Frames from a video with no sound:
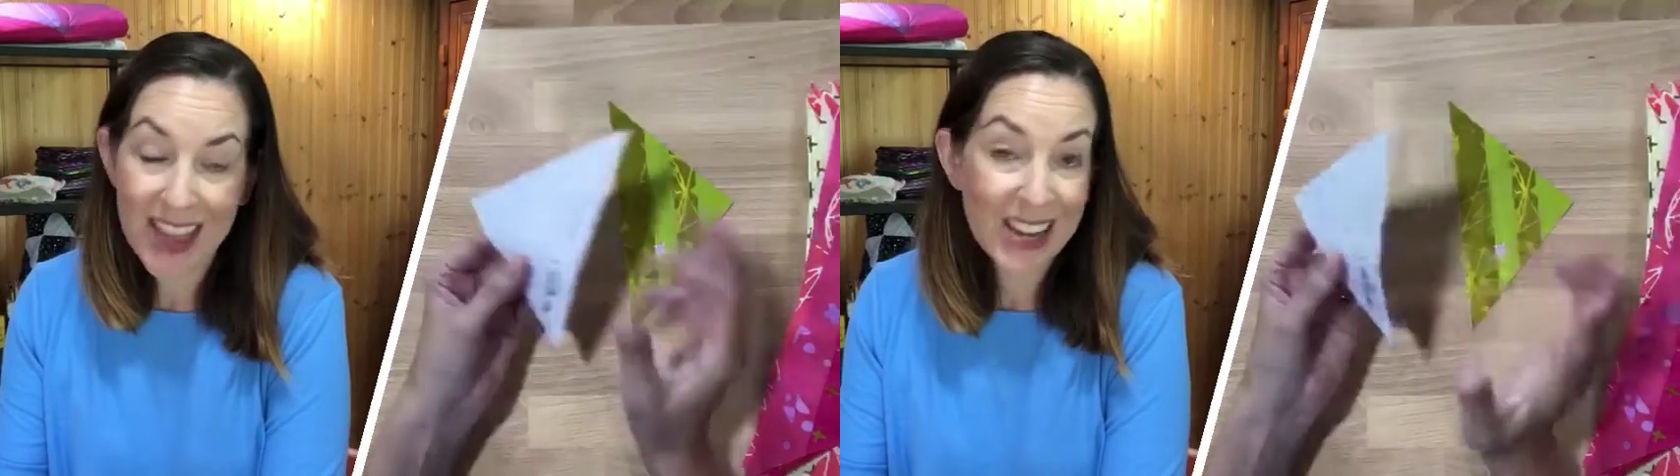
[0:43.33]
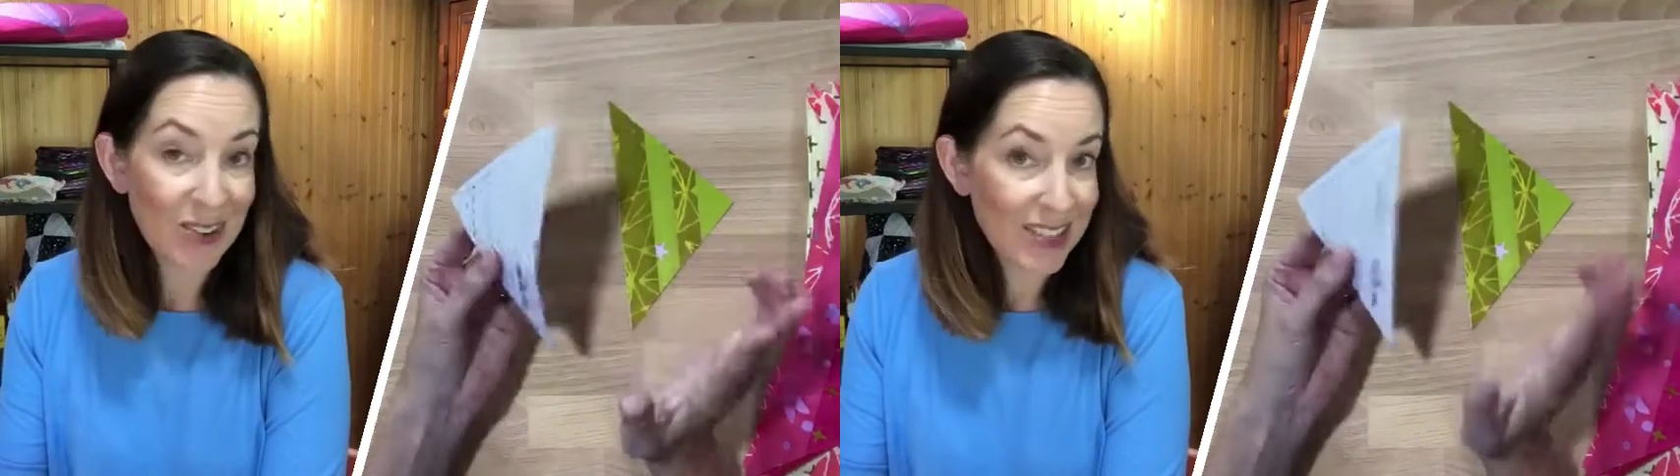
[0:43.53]

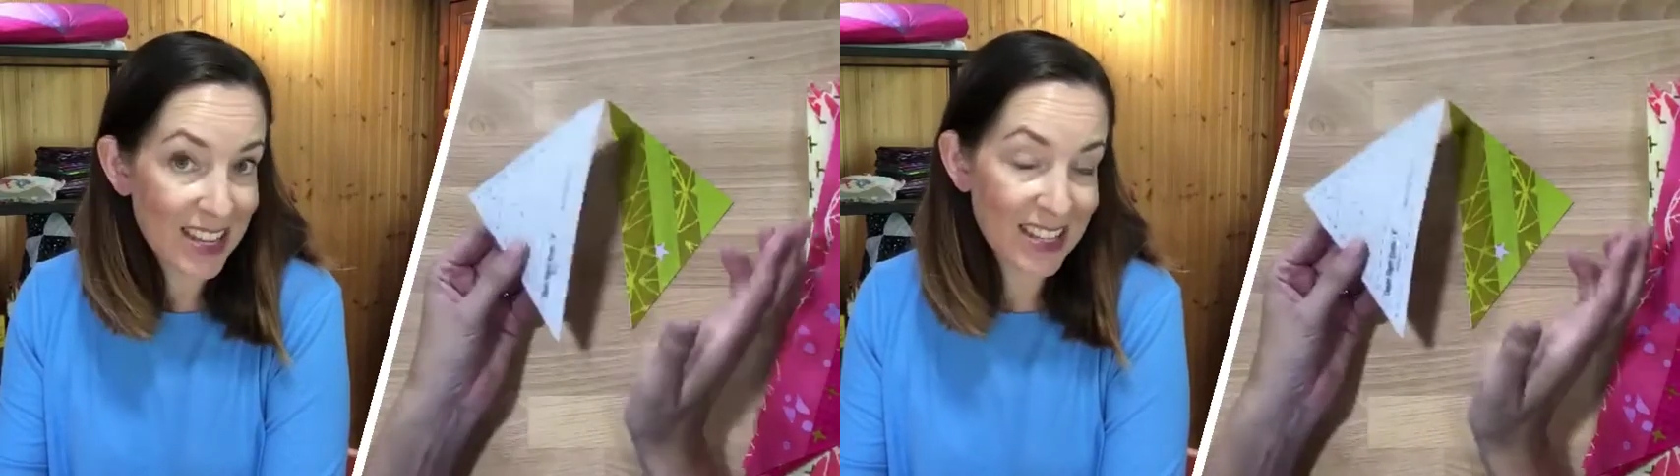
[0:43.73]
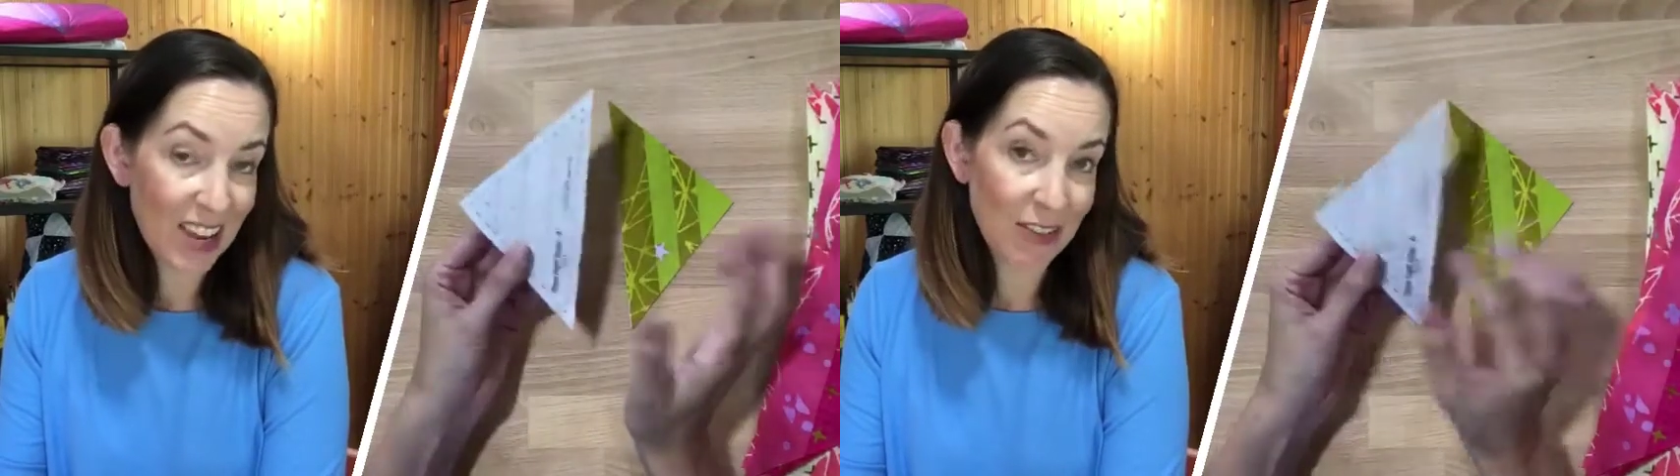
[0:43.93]
Now,
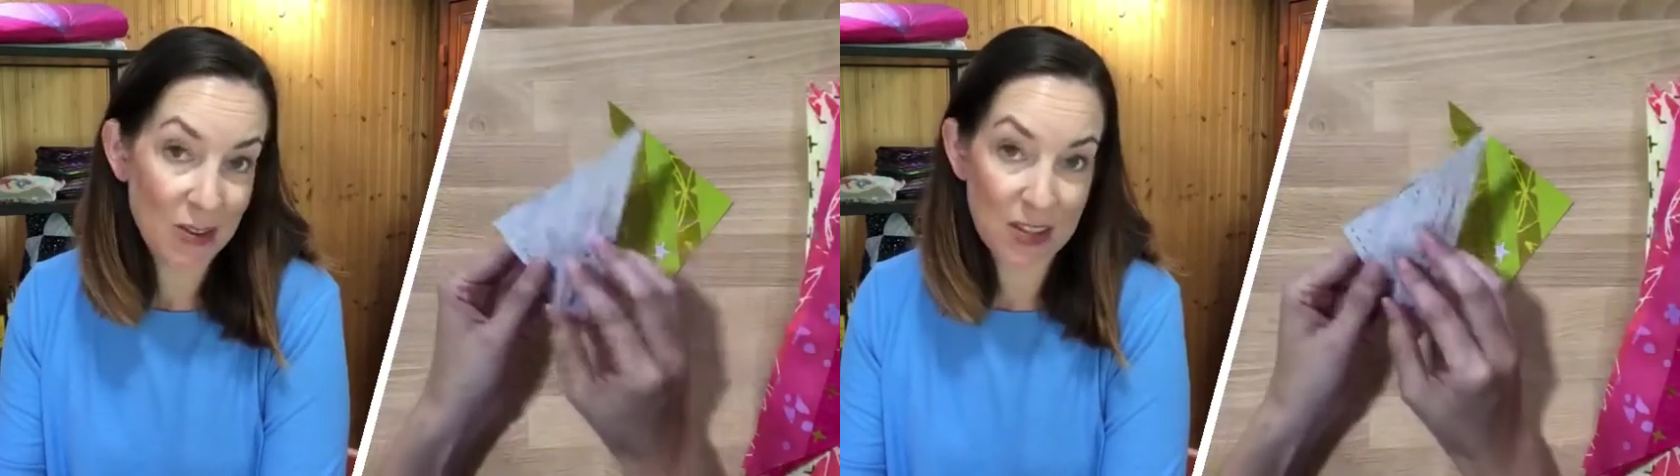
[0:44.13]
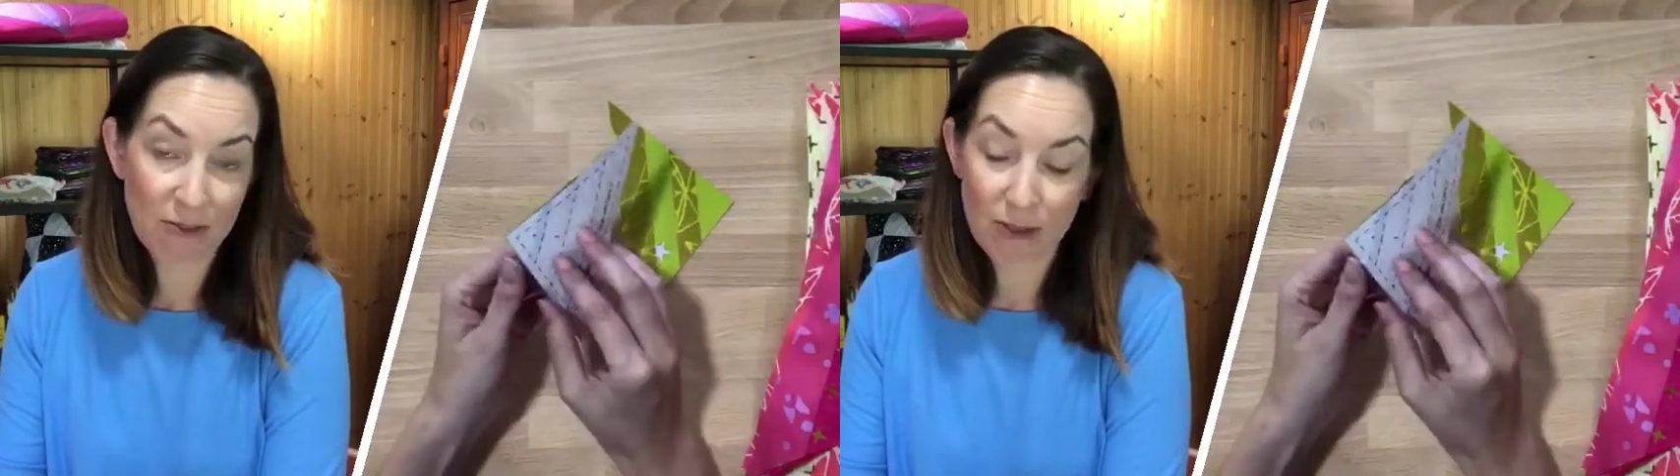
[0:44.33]
since I've
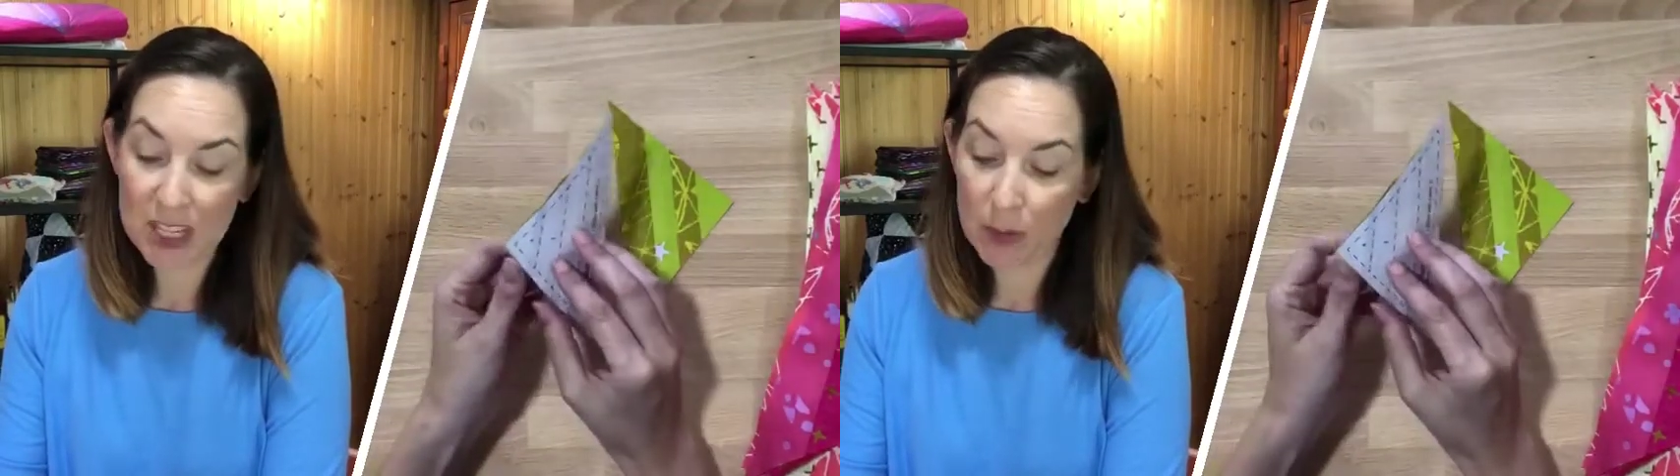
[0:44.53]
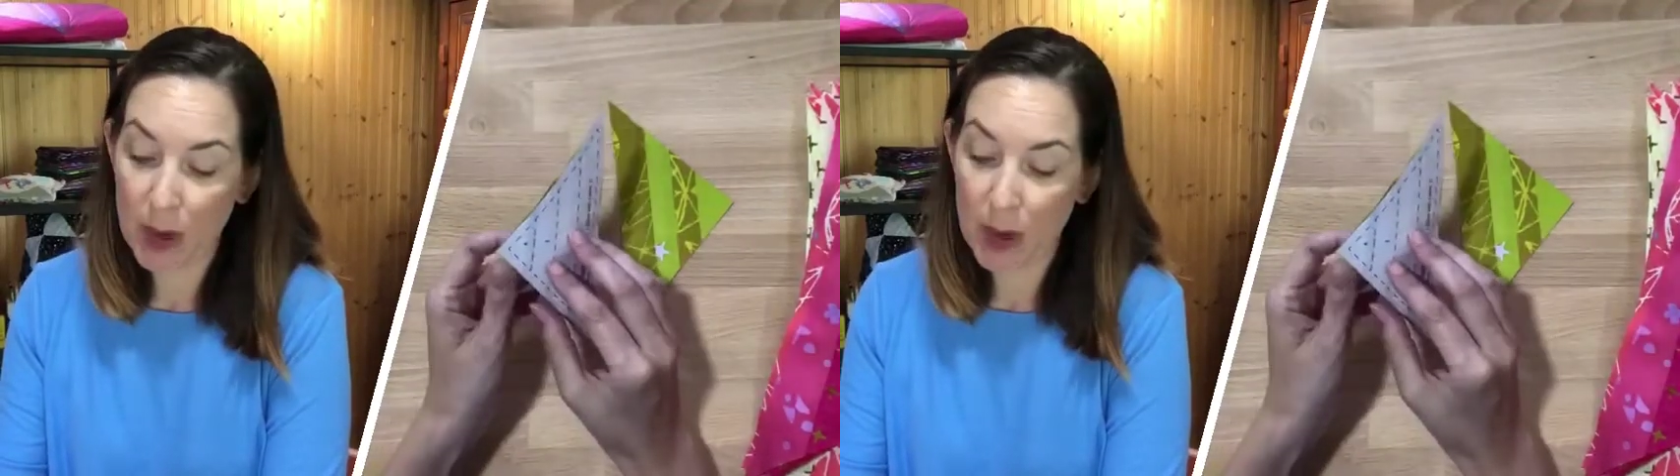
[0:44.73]
used the freezer